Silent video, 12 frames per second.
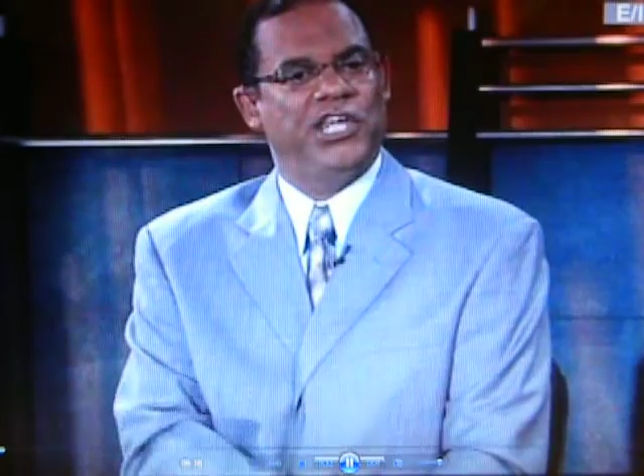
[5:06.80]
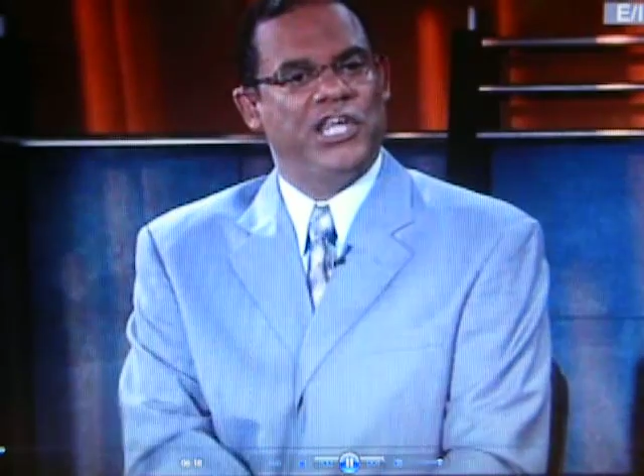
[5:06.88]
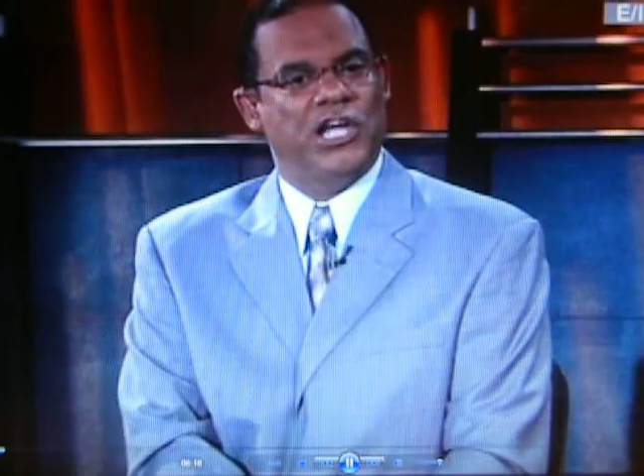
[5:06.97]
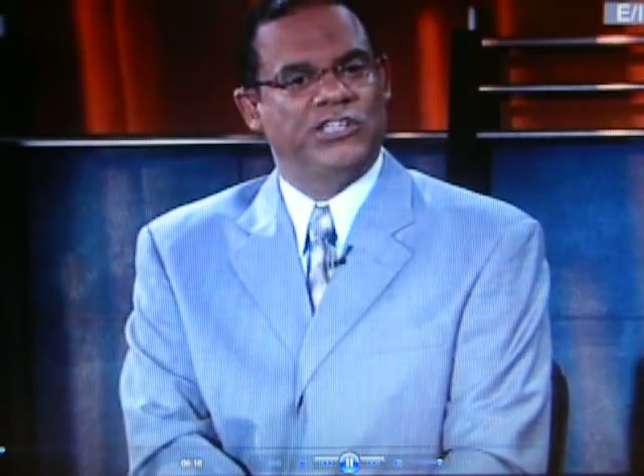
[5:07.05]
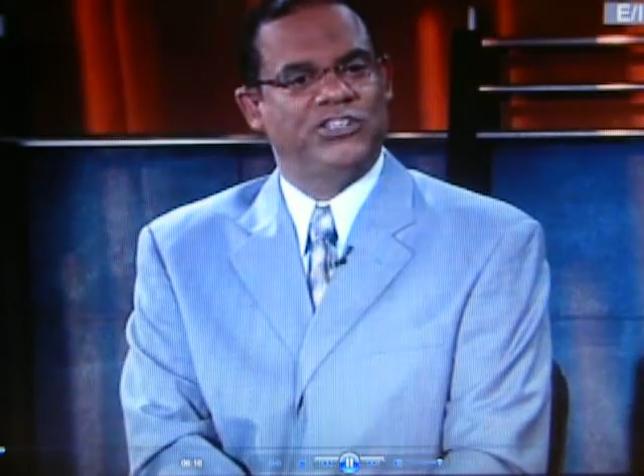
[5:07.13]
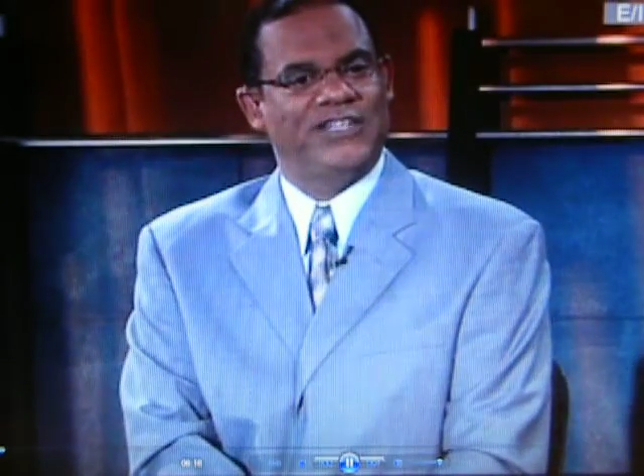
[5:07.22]
to the
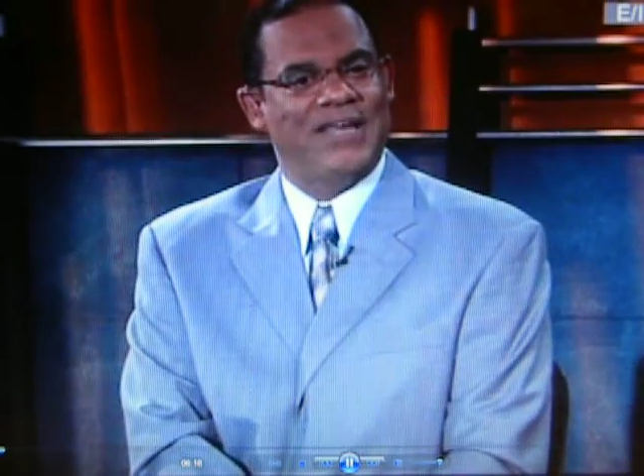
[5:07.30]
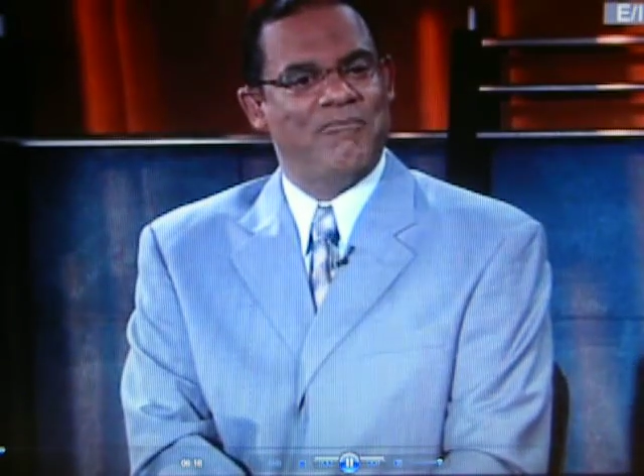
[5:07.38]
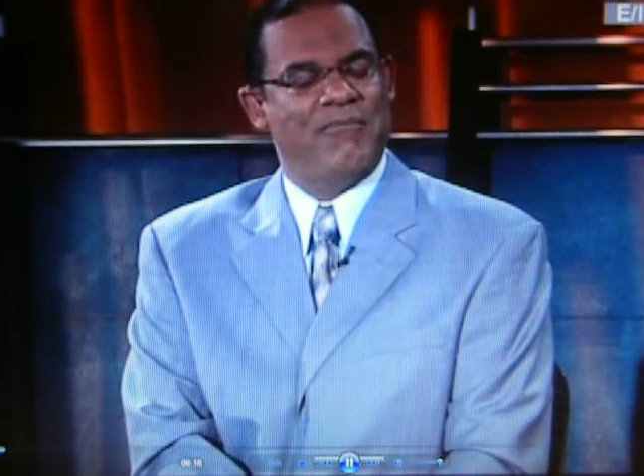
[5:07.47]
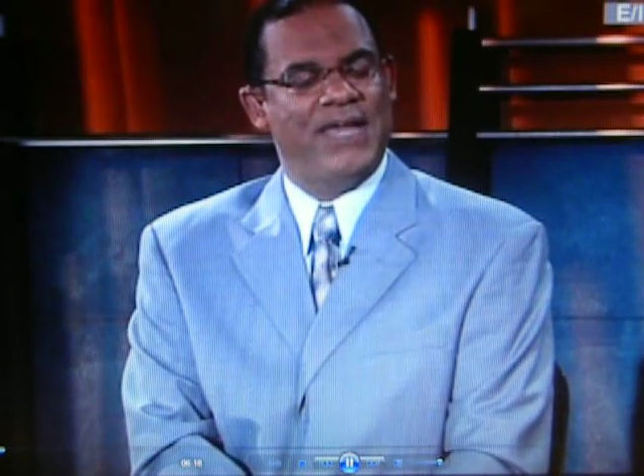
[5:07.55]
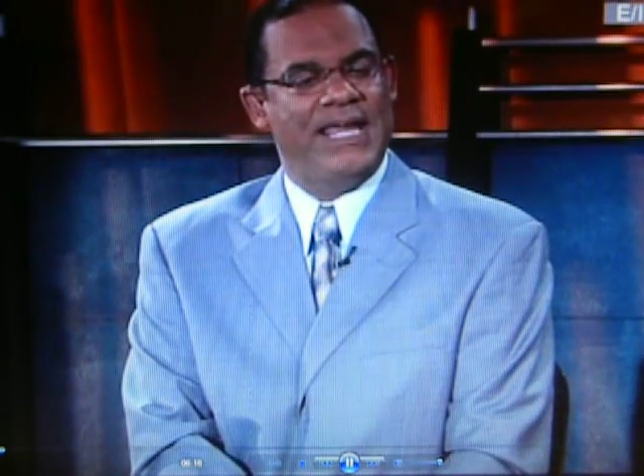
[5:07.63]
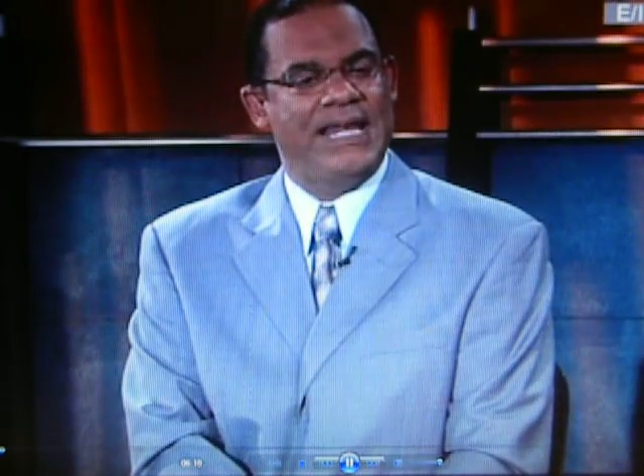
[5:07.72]
youngster
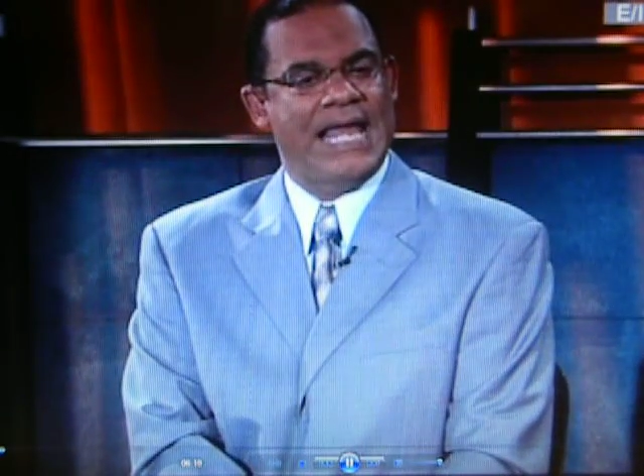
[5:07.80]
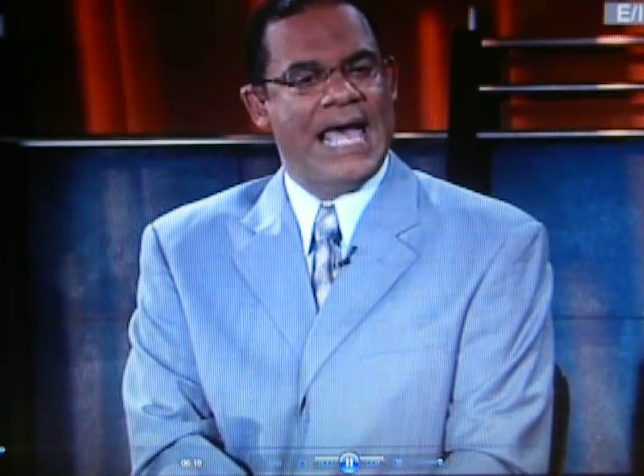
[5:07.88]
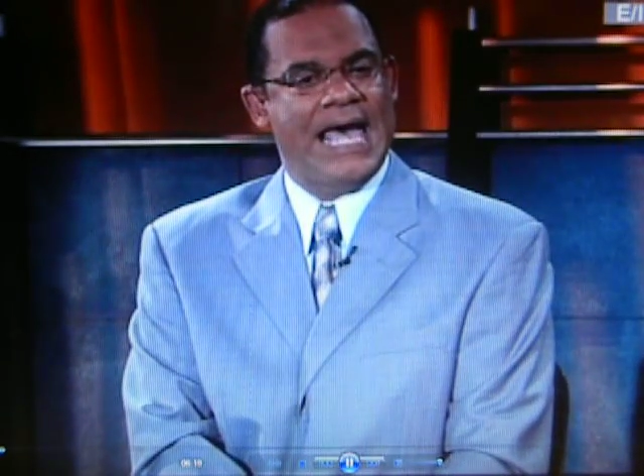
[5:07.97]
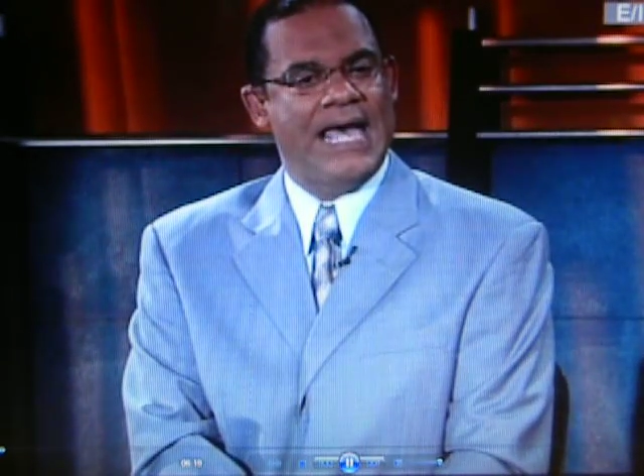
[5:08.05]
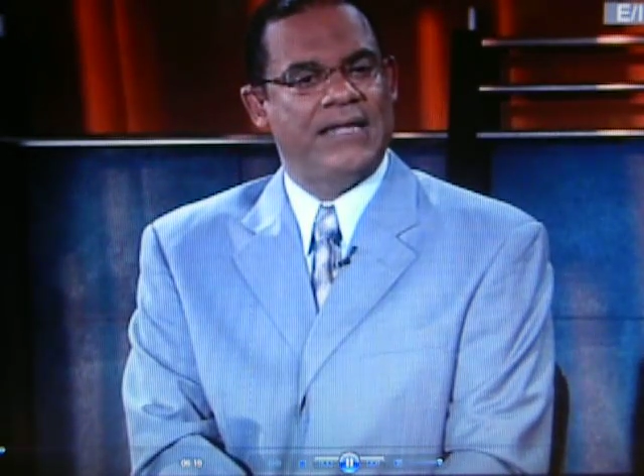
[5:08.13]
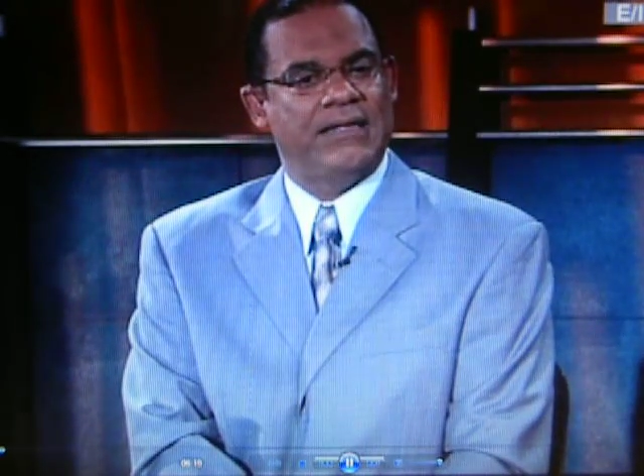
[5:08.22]
that may
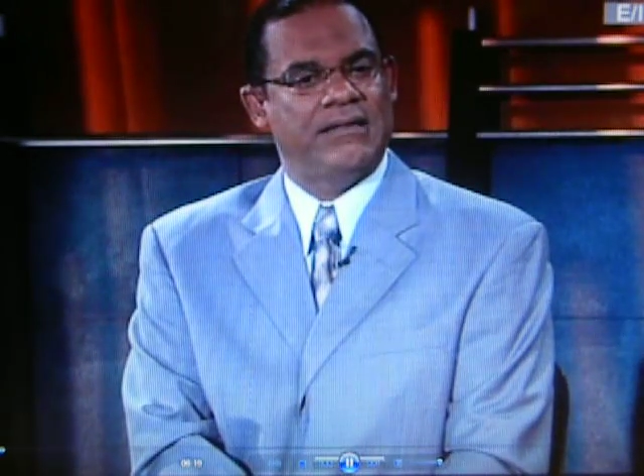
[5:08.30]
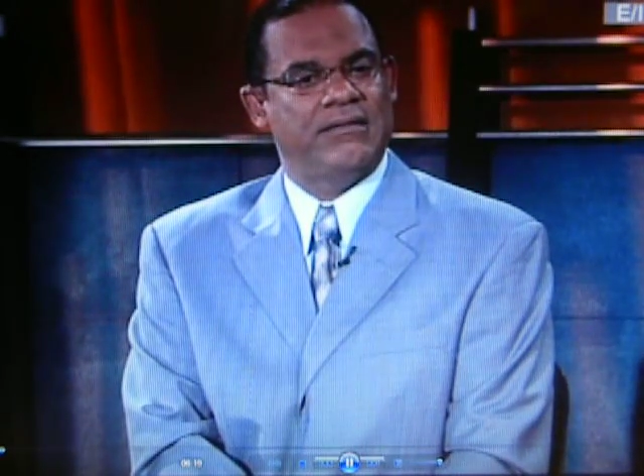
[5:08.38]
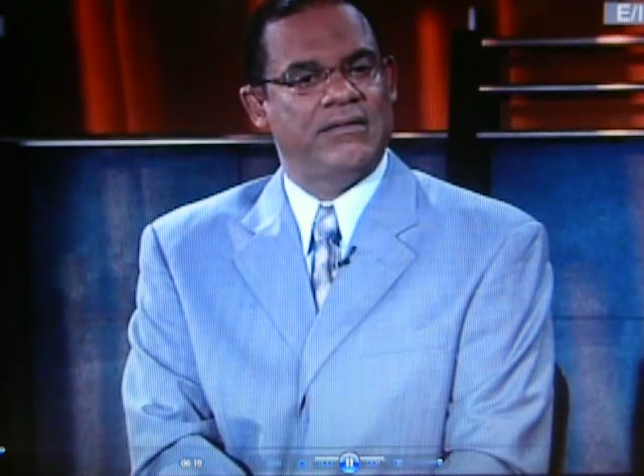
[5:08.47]
not